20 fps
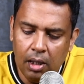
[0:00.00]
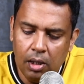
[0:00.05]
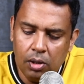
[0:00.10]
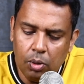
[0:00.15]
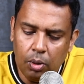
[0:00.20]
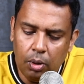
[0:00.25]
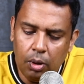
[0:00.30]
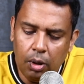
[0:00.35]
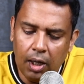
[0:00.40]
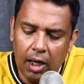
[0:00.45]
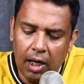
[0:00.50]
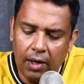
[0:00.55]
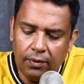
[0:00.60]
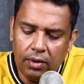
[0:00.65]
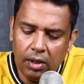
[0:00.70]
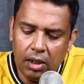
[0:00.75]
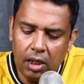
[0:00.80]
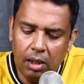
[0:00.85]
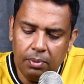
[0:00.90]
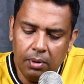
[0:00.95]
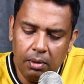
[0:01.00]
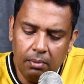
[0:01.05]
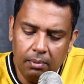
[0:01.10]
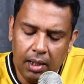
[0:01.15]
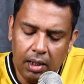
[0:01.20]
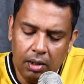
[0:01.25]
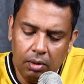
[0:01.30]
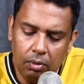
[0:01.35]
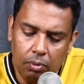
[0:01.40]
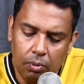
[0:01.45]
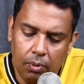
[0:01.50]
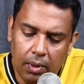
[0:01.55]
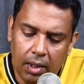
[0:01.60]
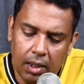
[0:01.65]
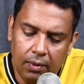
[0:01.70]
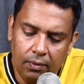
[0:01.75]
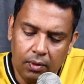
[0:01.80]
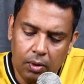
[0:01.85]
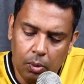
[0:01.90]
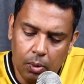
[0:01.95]
So you have to keep in mind,
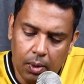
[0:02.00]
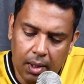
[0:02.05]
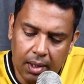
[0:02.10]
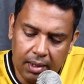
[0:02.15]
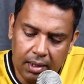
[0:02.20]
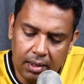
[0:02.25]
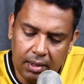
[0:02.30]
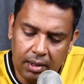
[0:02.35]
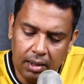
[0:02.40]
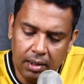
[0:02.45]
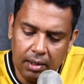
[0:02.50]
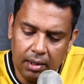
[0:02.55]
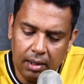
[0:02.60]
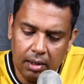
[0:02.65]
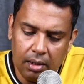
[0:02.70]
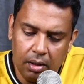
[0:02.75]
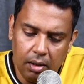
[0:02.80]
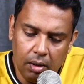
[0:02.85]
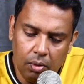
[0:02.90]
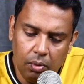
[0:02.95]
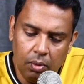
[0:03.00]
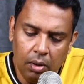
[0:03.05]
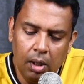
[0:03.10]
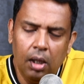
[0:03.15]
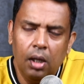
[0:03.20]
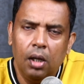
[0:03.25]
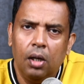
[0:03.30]
wherever you are renting right now,